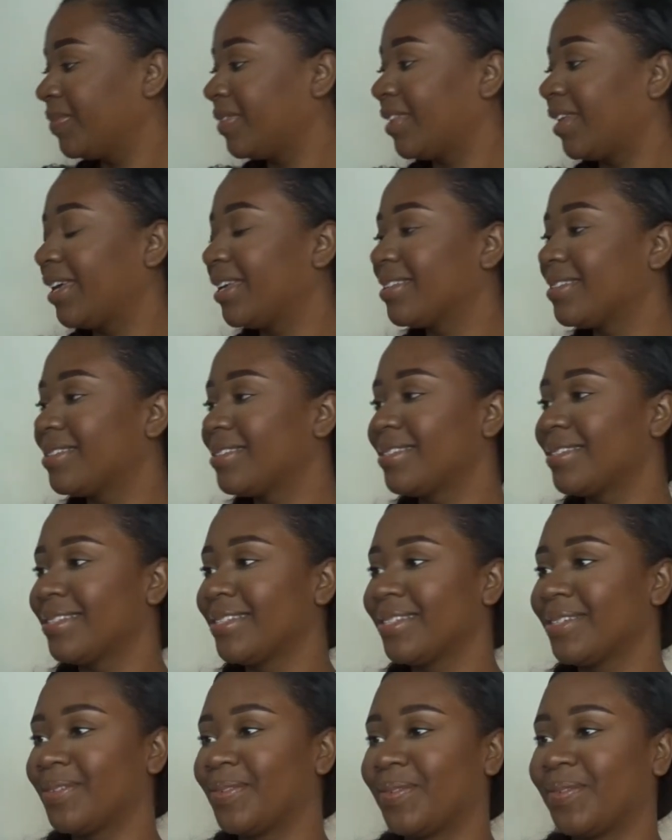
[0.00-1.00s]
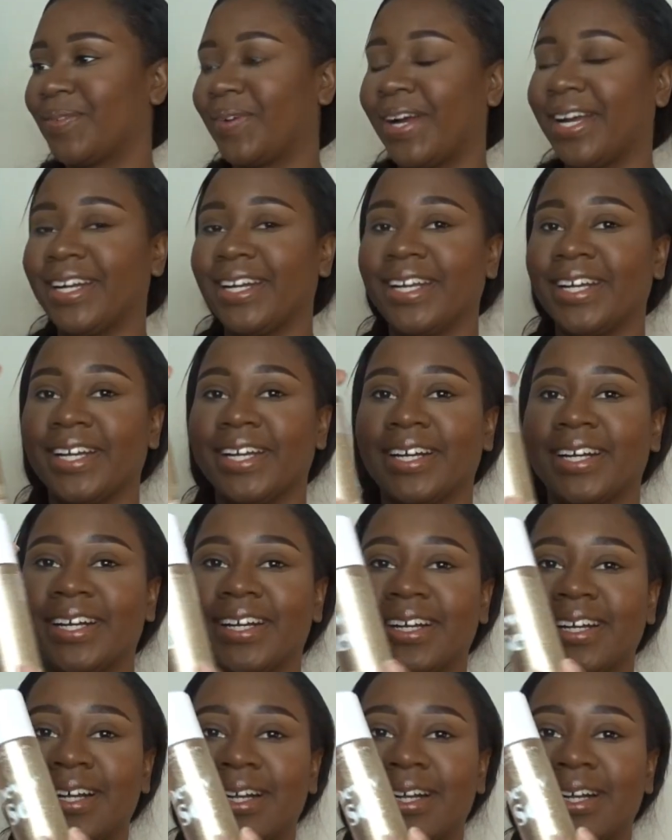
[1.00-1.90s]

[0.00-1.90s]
This right here.